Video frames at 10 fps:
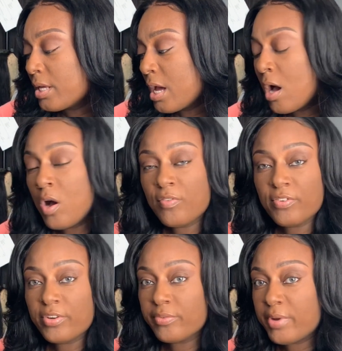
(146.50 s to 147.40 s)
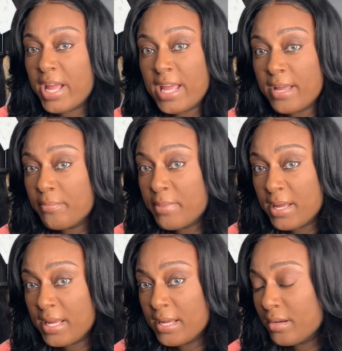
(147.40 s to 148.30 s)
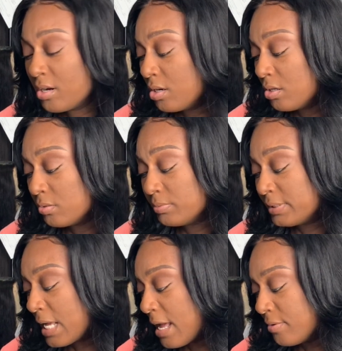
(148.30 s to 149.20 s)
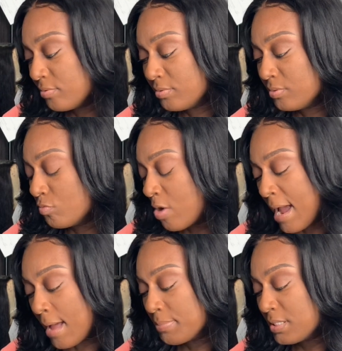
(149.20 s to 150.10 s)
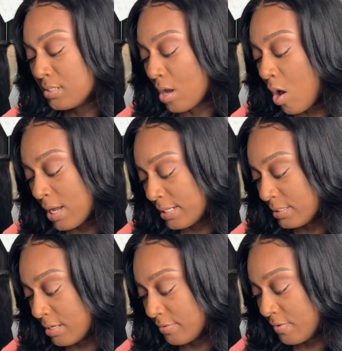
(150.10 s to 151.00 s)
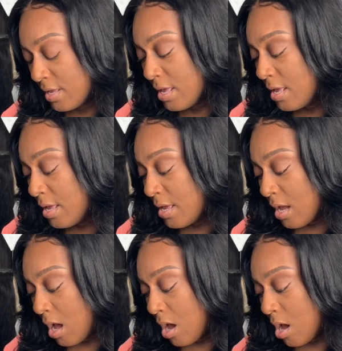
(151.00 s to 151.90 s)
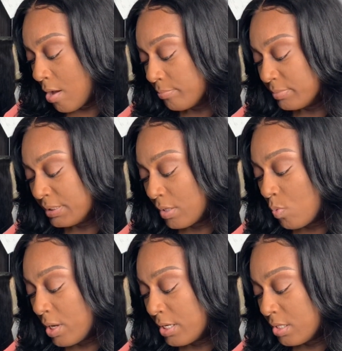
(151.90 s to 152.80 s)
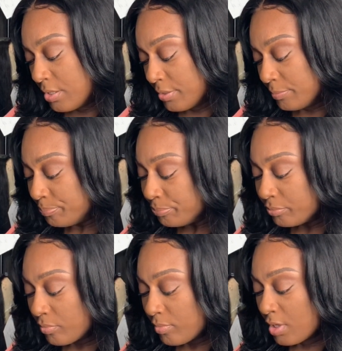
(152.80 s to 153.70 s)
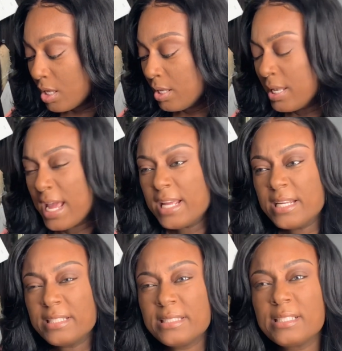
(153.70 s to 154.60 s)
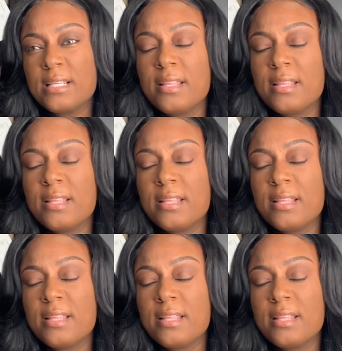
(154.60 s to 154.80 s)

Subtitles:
offer headband, satin wraps, all kind of stuff. So one of the latest